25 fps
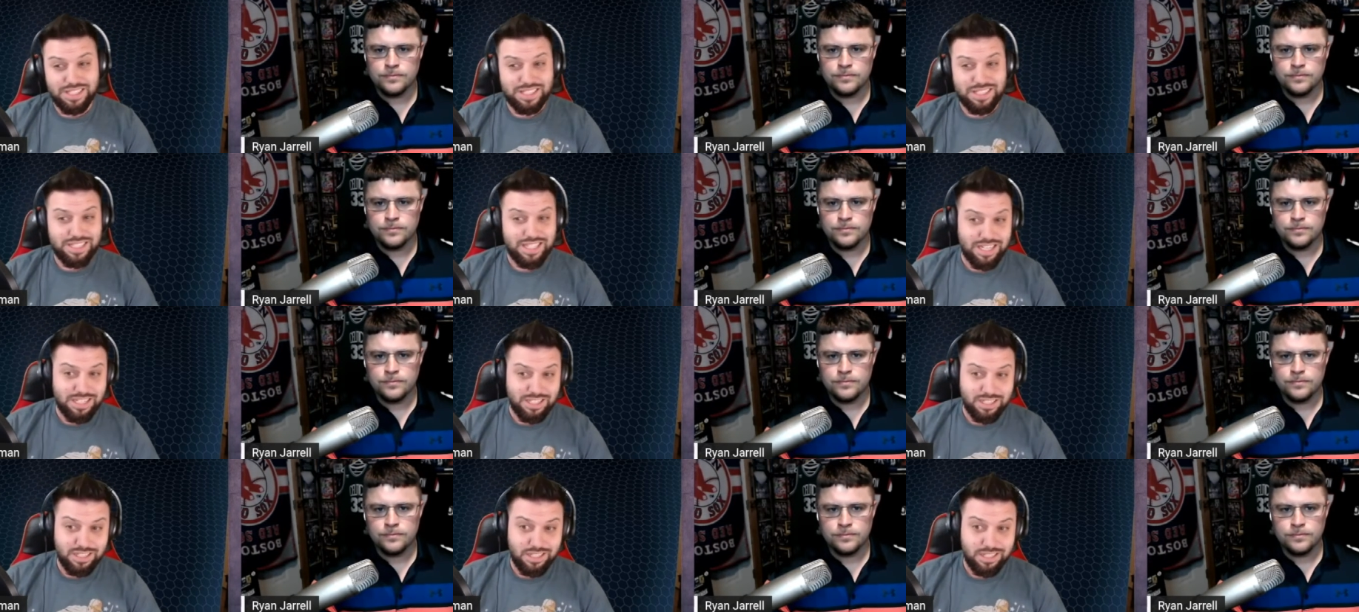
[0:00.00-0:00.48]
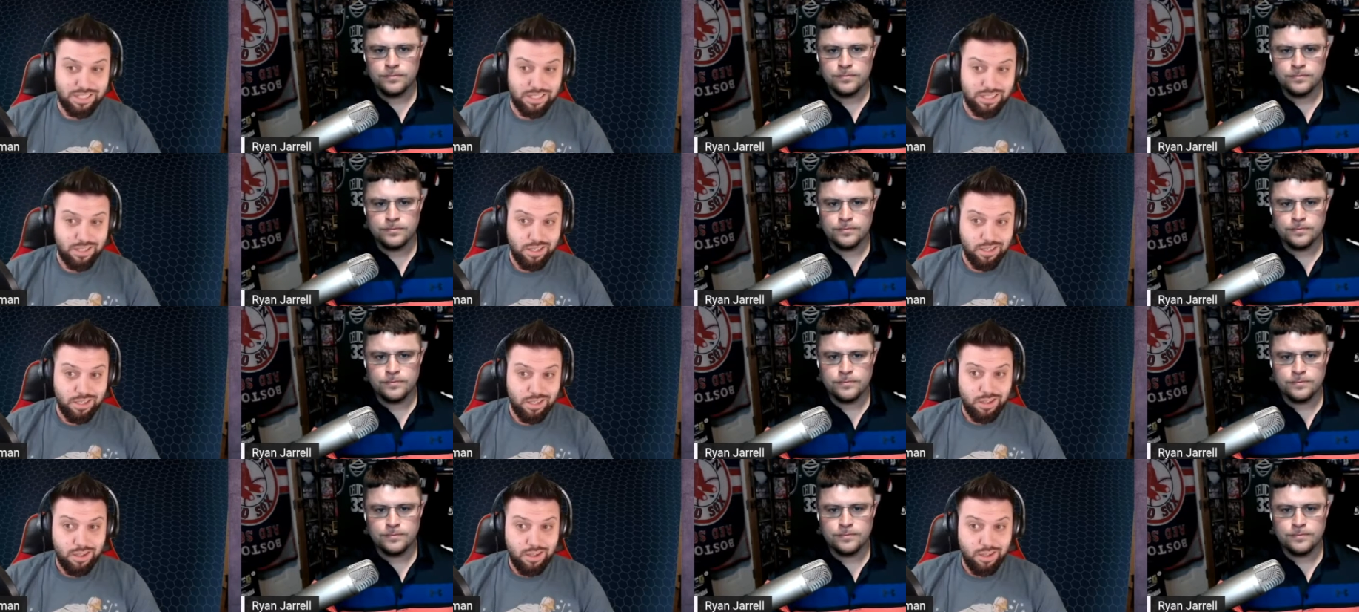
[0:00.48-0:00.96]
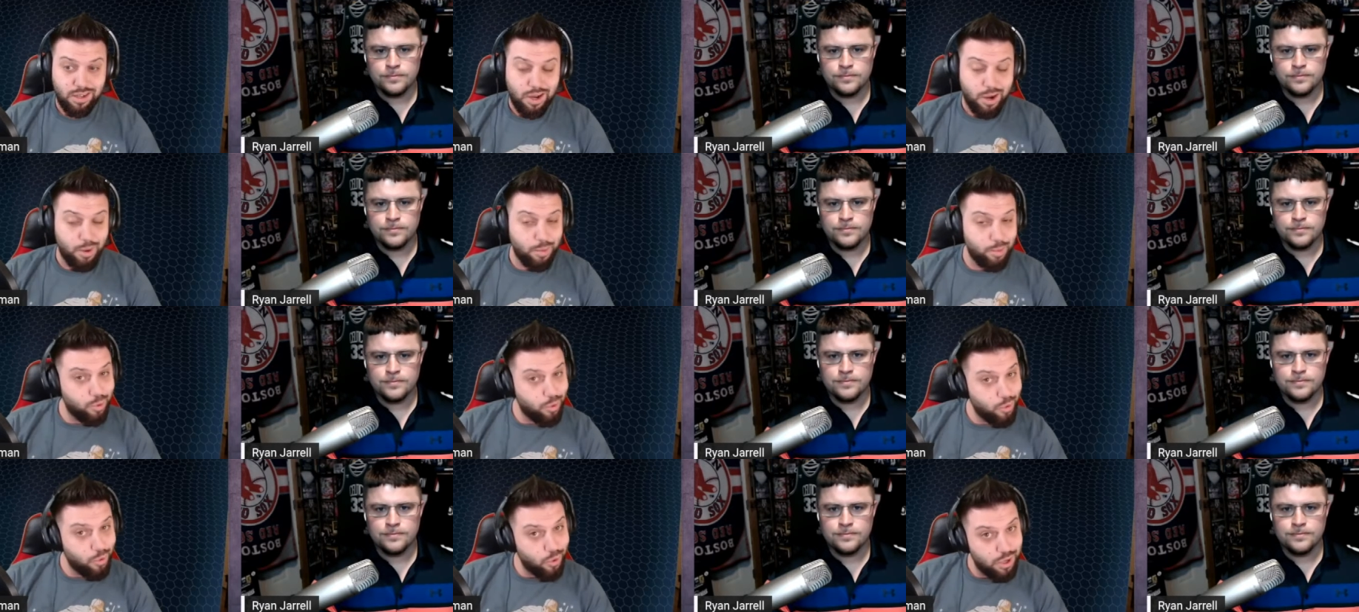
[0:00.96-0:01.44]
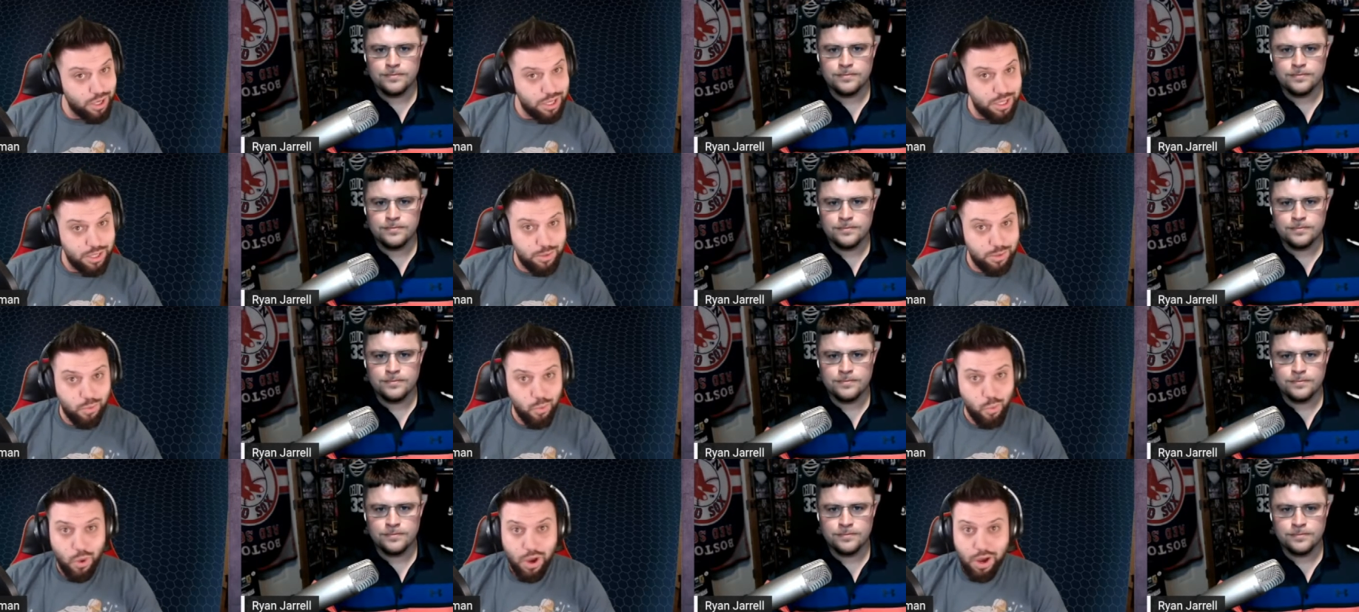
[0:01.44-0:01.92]
Speaker 1: is actually a pretty
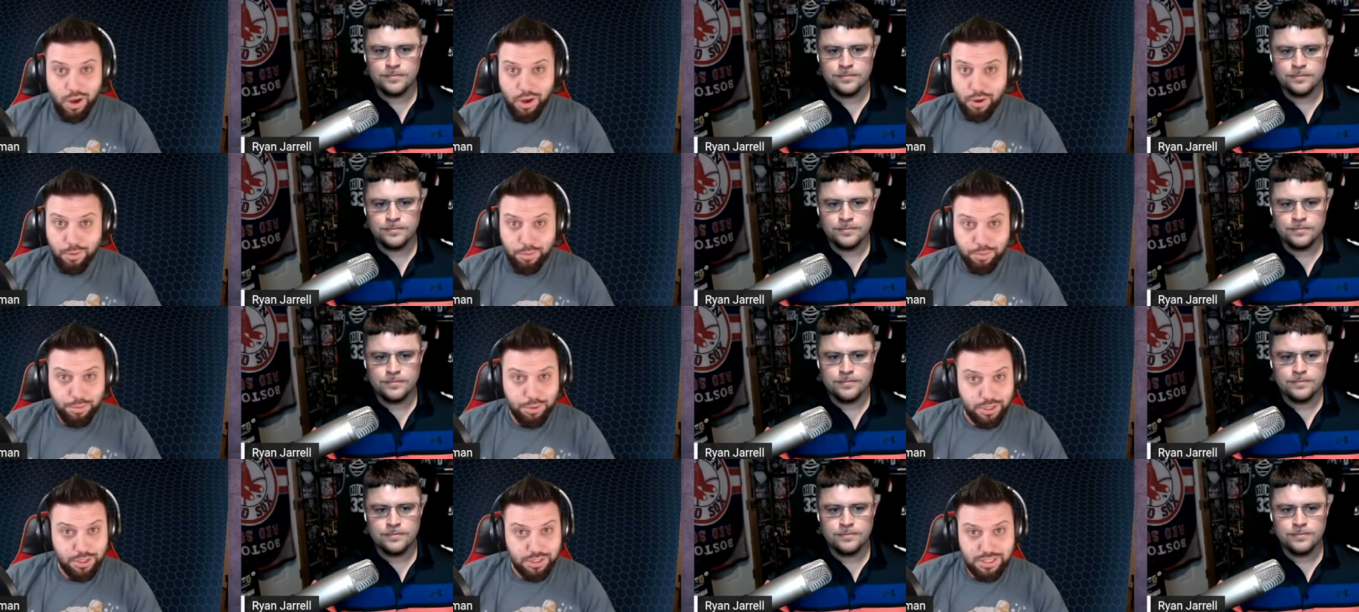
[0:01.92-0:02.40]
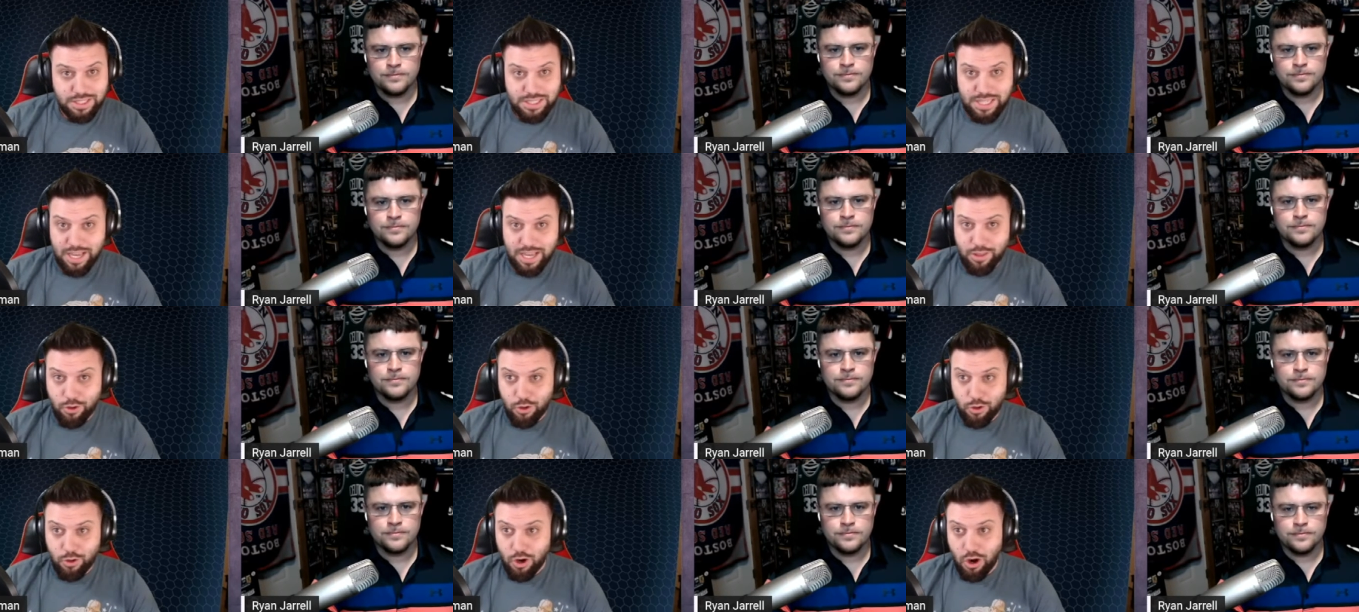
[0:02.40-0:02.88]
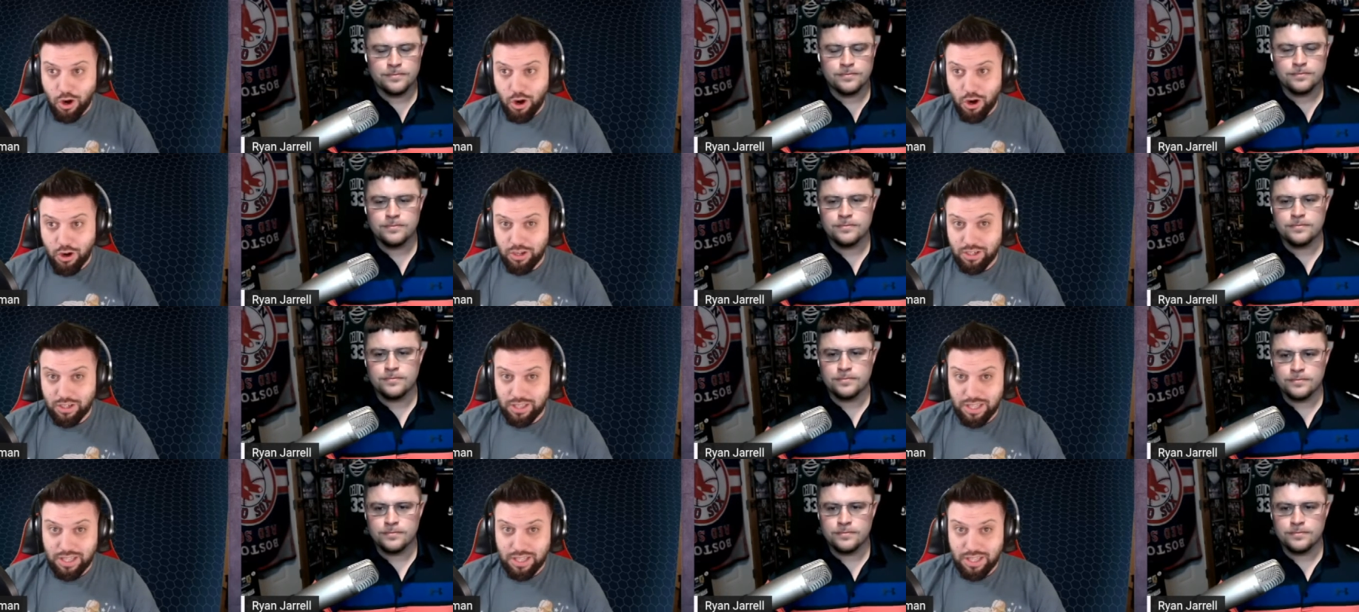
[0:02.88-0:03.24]
well put together card,